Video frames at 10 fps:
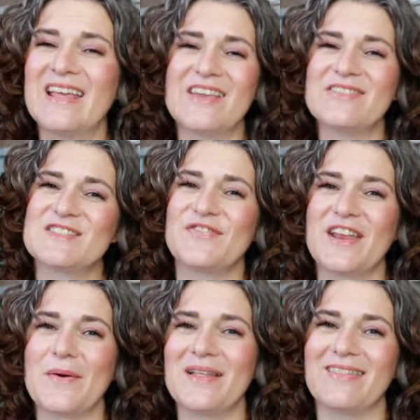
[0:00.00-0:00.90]
Give this
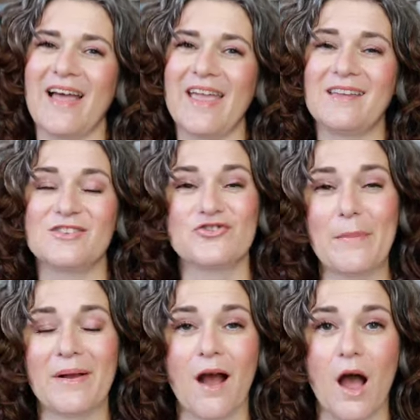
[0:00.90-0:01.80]
video a like and
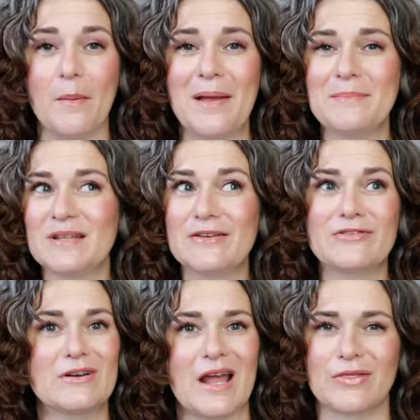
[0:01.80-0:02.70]
drop a comment. Believe
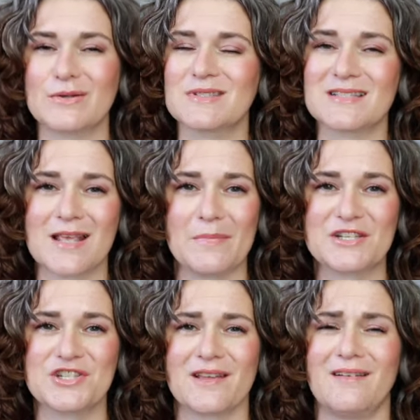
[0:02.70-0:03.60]
it or not, those things help my
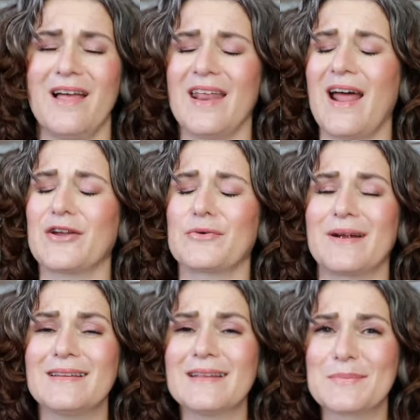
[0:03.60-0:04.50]
channel and I
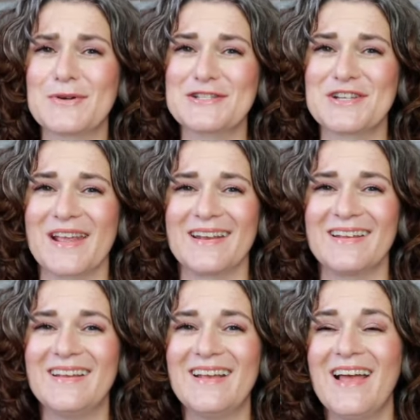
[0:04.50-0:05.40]
greatly appreciate it.